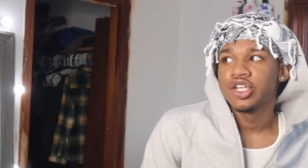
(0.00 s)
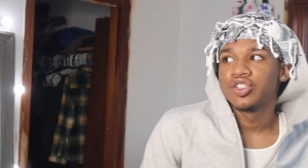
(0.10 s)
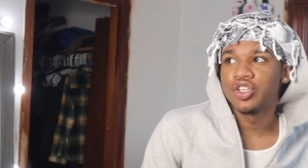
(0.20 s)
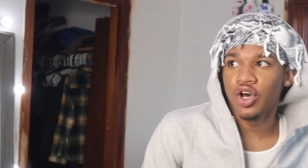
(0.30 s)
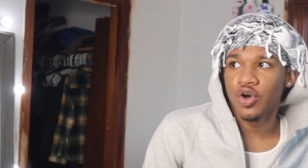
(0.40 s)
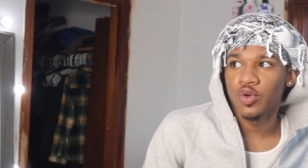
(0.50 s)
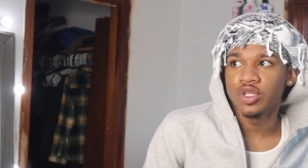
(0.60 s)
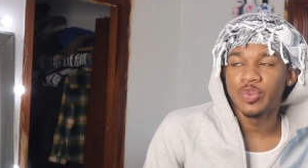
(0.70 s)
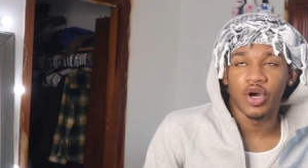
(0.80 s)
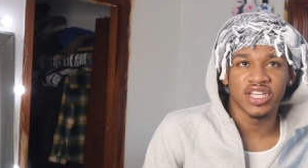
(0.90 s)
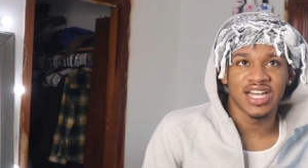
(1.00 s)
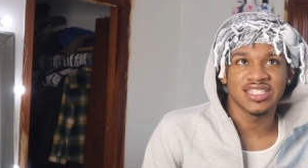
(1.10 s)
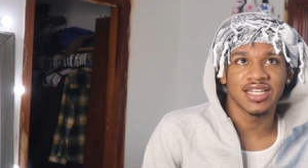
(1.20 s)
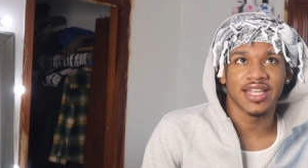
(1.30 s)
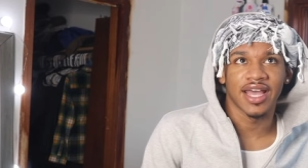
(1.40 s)
So the party got
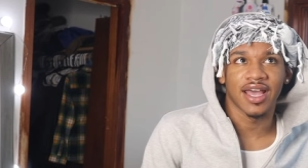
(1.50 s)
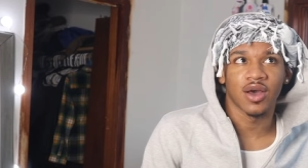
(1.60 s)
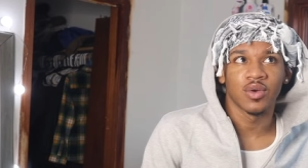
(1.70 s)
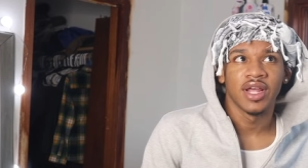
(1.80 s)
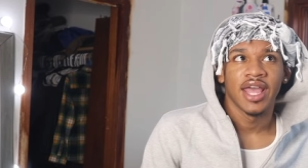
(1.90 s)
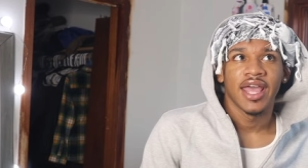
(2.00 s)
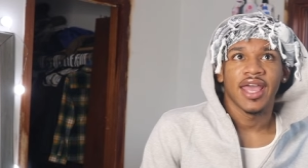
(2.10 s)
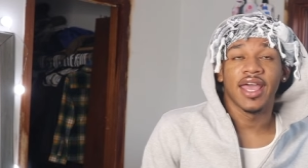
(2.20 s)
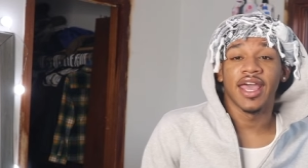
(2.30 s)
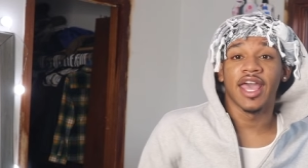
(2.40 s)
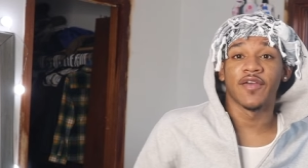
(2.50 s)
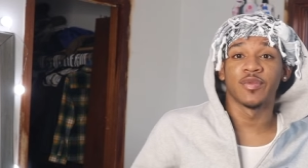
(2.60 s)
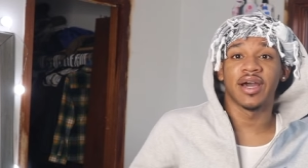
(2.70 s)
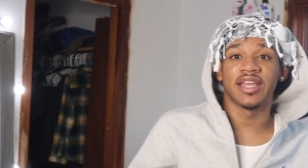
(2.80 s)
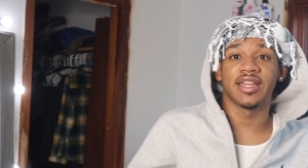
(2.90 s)
shut down, and
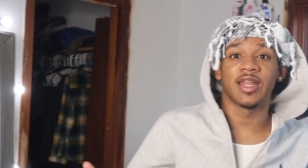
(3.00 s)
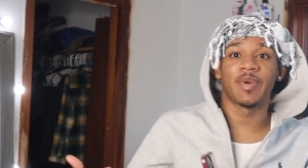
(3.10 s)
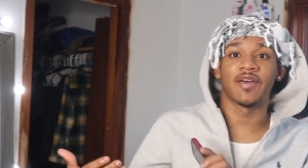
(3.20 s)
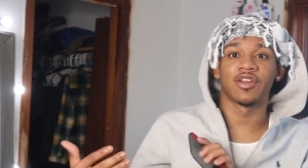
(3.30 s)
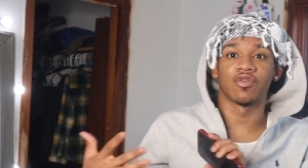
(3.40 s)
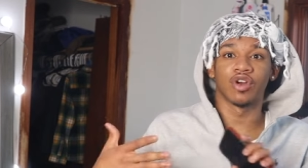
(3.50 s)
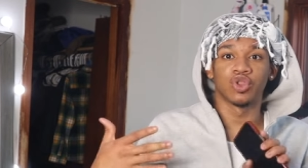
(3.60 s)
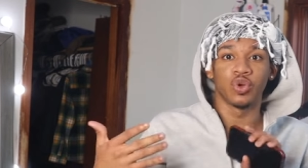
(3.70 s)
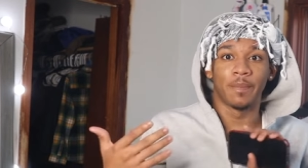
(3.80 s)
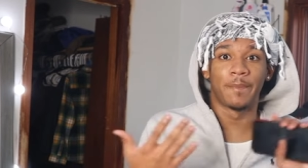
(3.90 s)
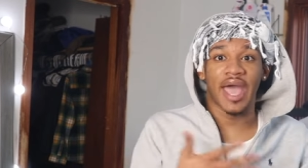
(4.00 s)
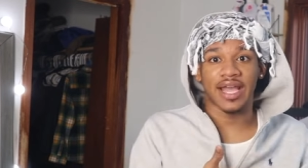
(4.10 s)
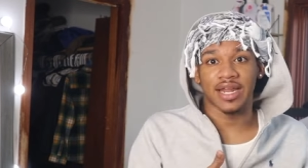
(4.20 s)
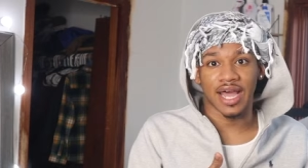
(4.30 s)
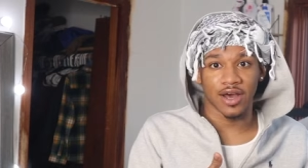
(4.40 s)
everybody ended up having to run through the
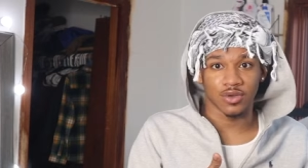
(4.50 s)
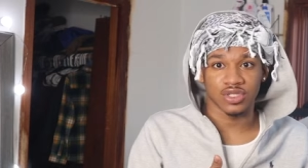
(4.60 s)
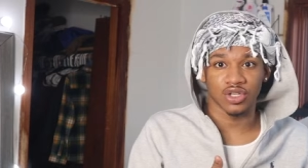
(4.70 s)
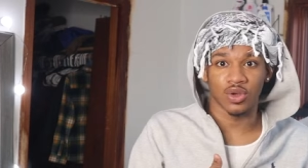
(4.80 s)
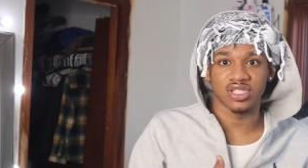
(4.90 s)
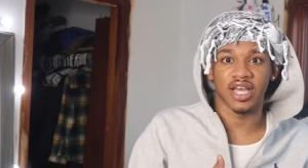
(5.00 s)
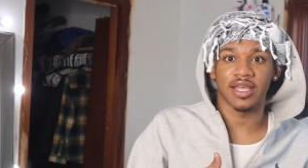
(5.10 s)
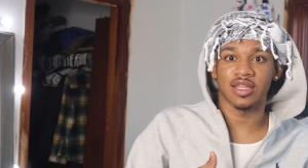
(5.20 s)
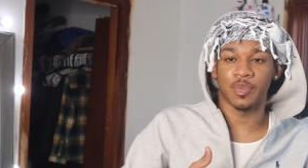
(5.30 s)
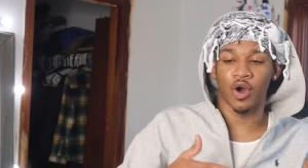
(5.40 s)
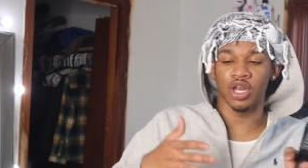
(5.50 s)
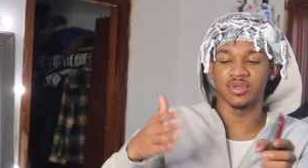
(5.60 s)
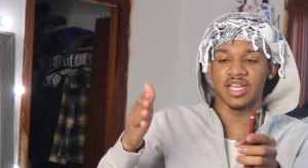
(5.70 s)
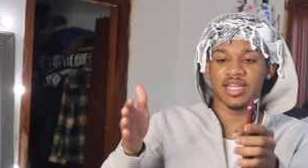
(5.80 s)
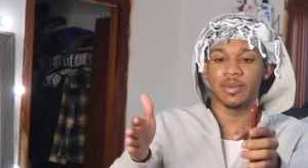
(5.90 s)
back of the house. So it's like the party
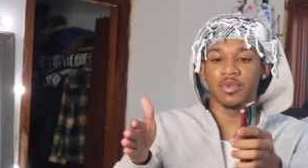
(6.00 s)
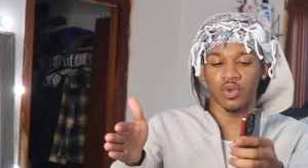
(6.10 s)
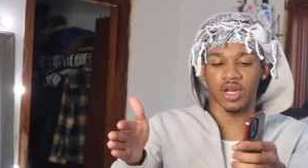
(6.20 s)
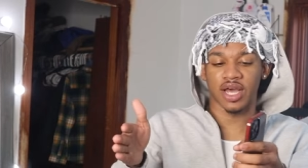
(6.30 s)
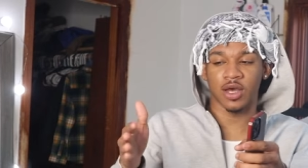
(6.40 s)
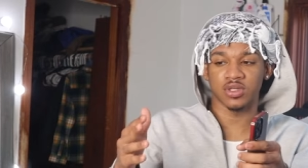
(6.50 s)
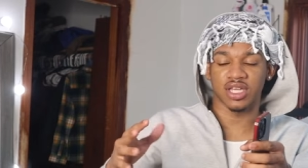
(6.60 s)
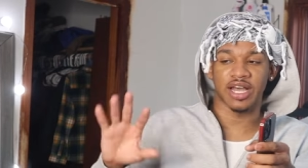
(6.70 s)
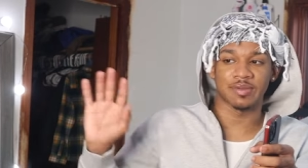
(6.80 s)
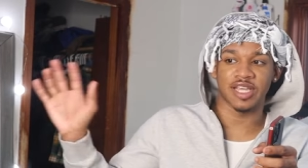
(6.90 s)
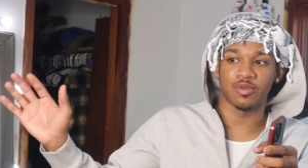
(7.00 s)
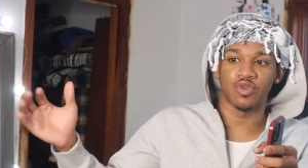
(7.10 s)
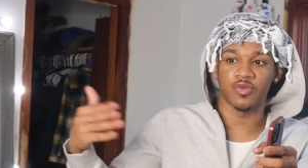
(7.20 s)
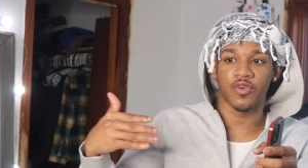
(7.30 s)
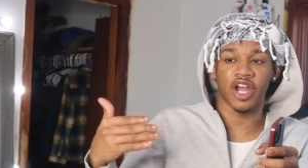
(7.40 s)
was like in the middle of the house. The cops came
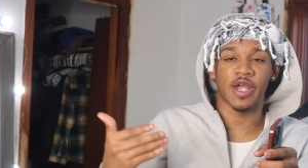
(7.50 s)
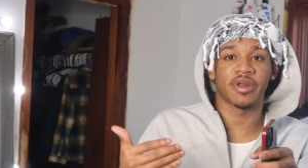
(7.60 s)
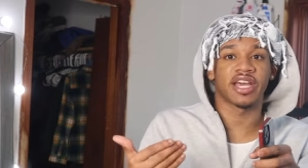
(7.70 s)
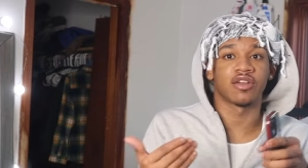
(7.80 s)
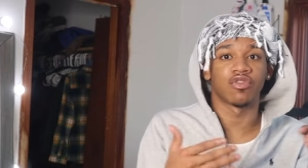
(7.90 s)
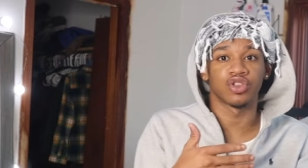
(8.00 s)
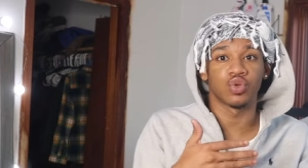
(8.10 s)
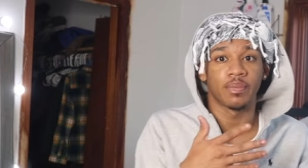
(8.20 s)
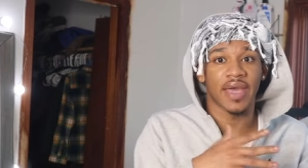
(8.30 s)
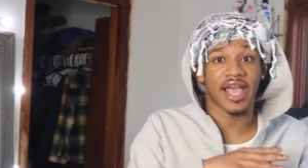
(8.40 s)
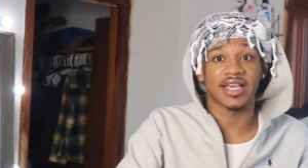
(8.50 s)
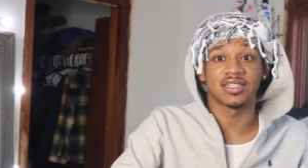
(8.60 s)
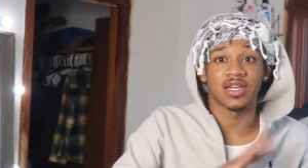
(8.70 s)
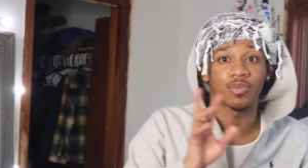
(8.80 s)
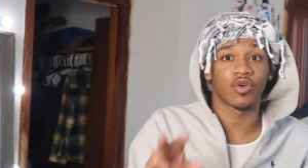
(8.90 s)
through the front. Everybody had to run through the back
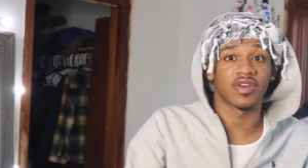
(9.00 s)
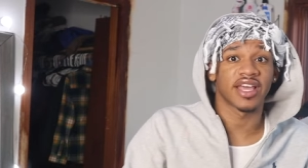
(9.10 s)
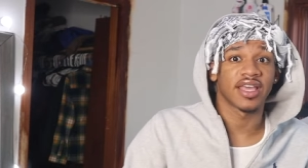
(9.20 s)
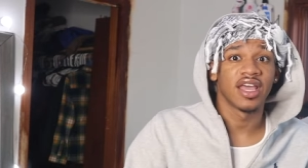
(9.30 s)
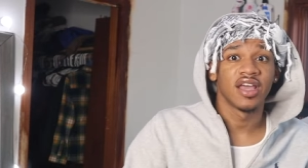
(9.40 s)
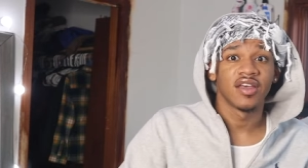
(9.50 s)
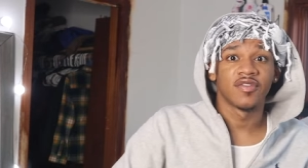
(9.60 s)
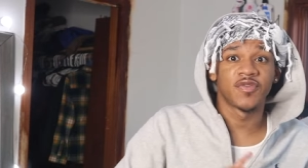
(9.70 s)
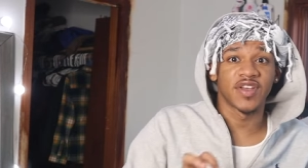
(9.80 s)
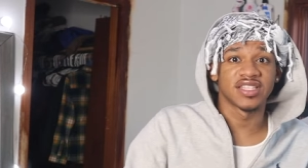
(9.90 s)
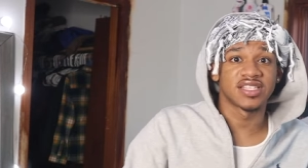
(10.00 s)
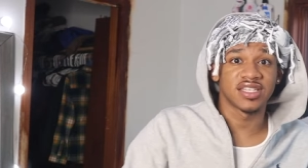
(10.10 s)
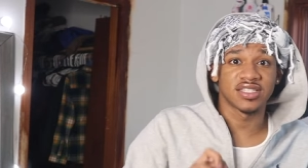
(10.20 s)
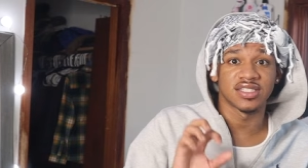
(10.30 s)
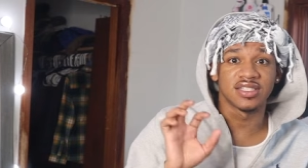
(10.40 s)
and jump over like
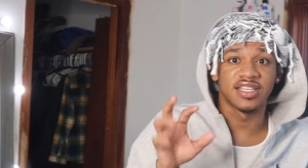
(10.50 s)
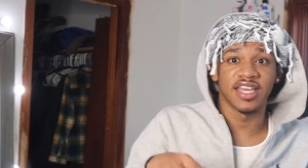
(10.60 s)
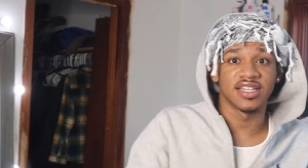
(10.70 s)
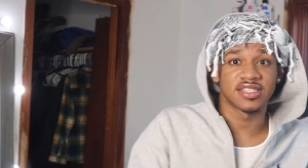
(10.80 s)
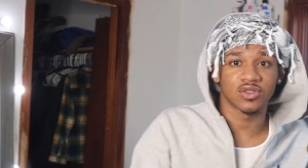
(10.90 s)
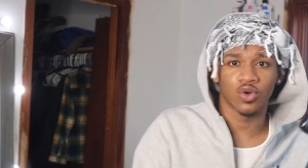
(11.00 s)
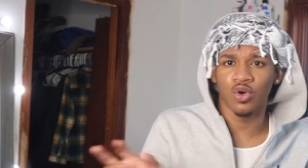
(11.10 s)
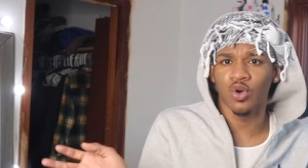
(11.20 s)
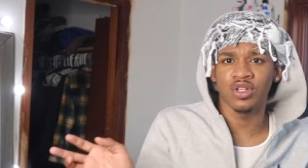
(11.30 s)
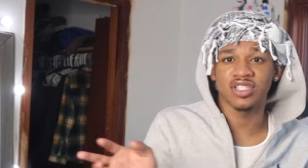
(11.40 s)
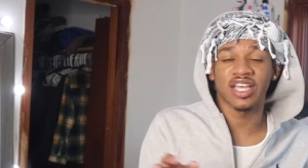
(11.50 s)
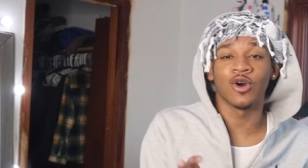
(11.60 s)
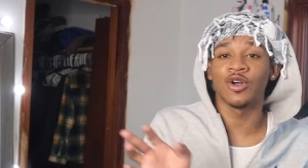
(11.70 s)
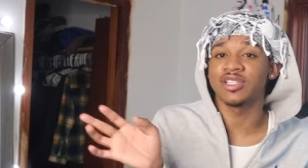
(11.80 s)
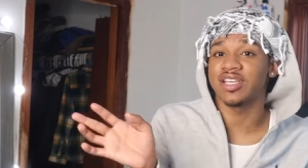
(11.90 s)
fences and gates and all all,
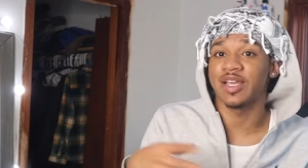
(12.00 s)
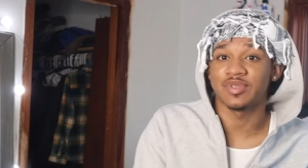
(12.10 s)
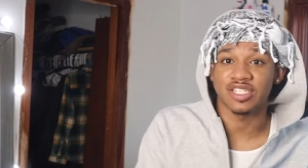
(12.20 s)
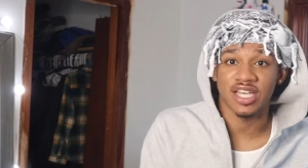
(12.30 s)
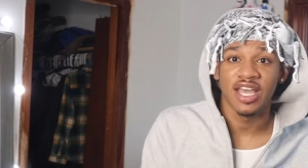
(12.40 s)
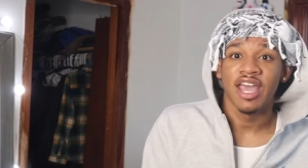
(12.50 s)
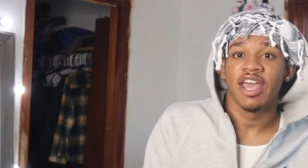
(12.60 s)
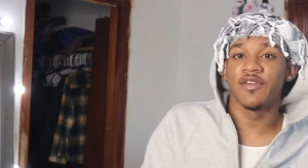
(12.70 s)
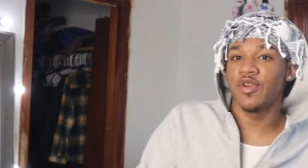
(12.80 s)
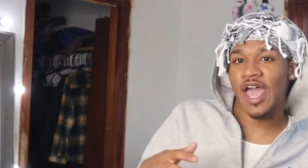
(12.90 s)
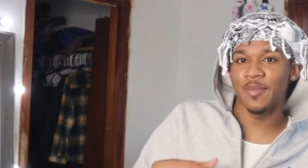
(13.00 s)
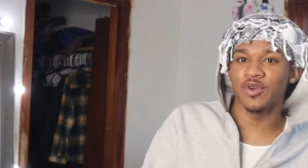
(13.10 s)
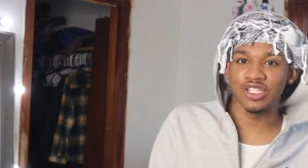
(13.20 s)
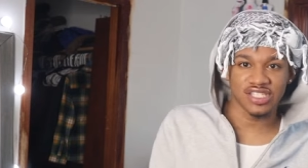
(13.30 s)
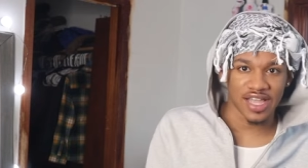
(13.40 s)
all types of shit. If you had me
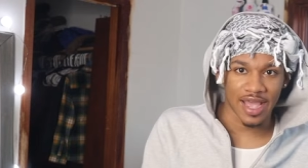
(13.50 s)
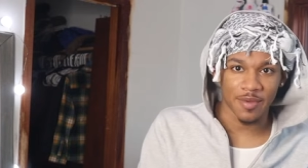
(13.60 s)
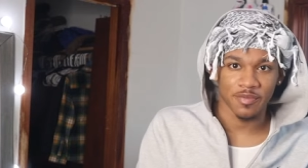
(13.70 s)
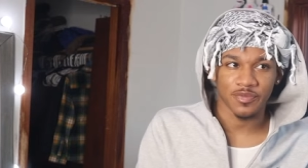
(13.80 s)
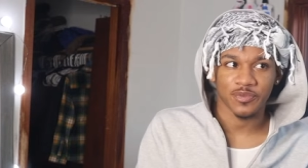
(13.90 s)
on Snap